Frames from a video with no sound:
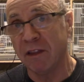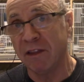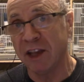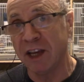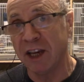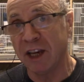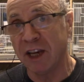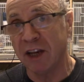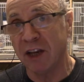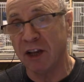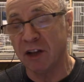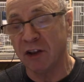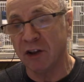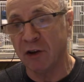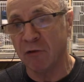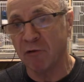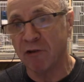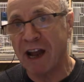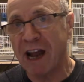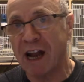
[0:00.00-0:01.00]

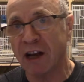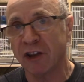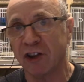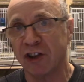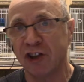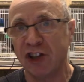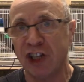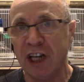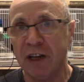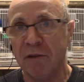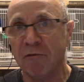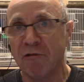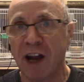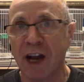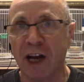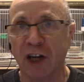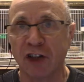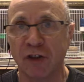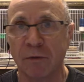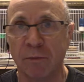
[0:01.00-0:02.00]
the gene
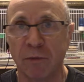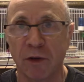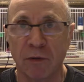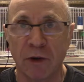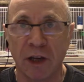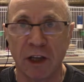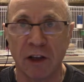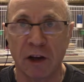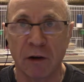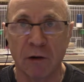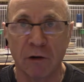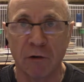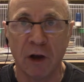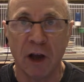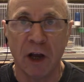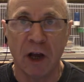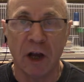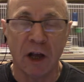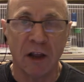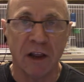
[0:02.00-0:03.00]
reaction between
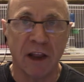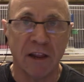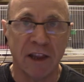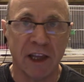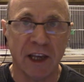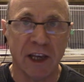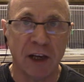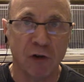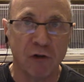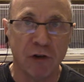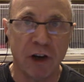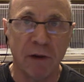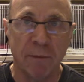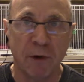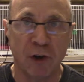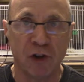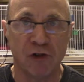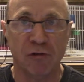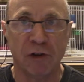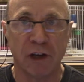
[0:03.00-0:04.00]
the green
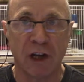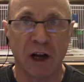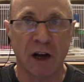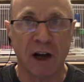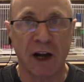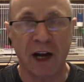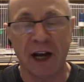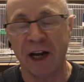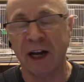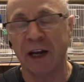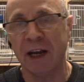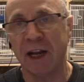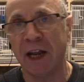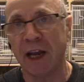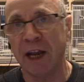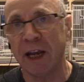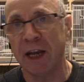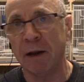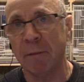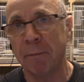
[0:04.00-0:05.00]
budgerigar and
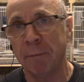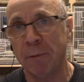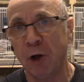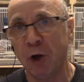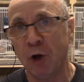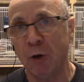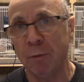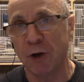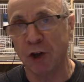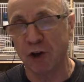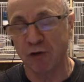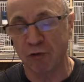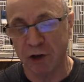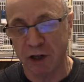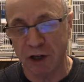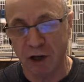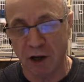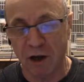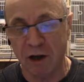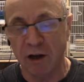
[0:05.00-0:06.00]
a blue
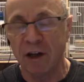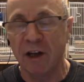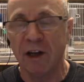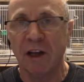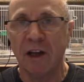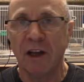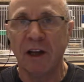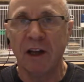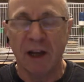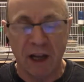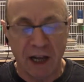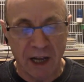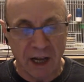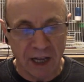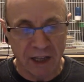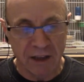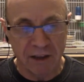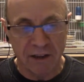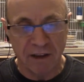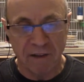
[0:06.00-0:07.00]
budgerigar,
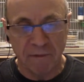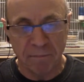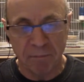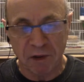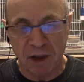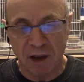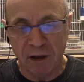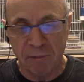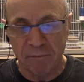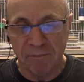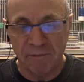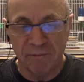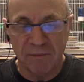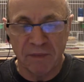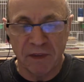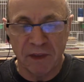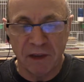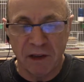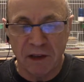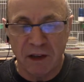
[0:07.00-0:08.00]
and
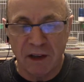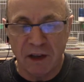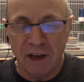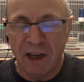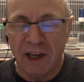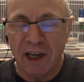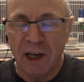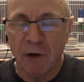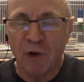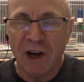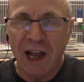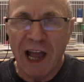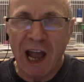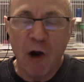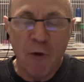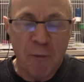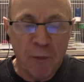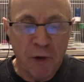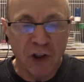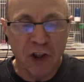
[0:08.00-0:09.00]
it will
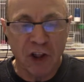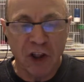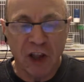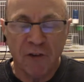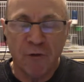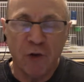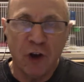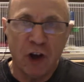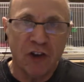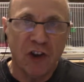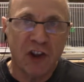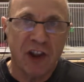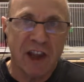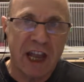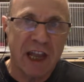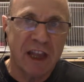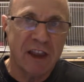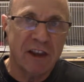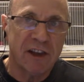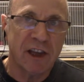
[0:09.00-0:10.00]
help us, if we
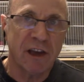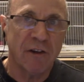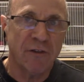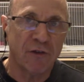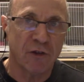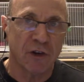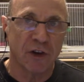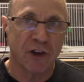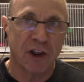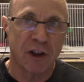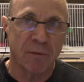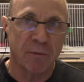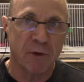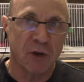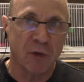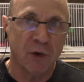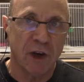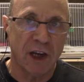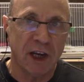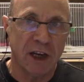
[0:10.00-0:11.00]
understand the difference
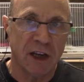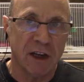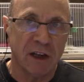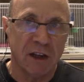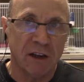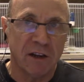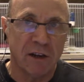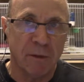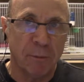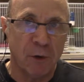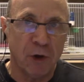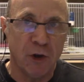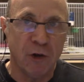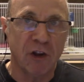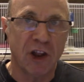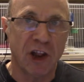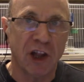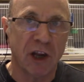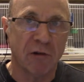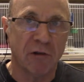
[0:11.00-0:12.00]
between the
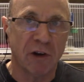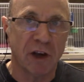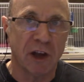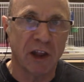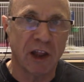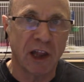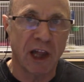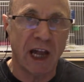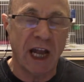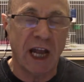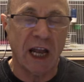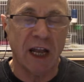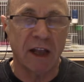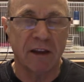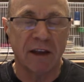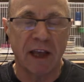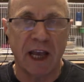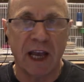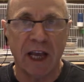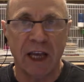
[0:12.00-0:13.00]
blue series
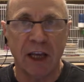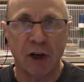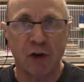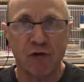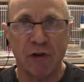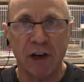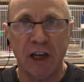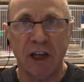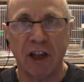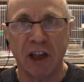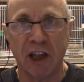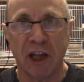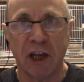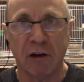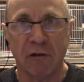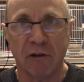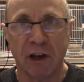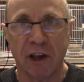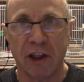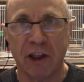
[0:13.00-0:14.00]
and a green
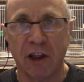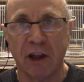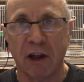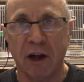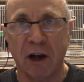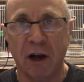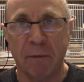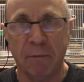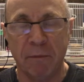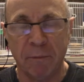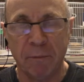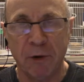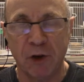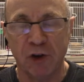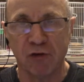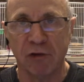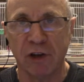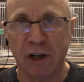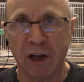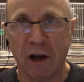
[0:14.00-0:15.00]
series
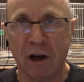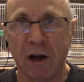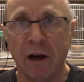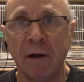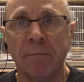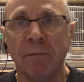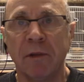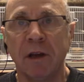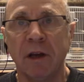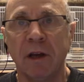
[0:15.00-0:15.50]
budgerigar,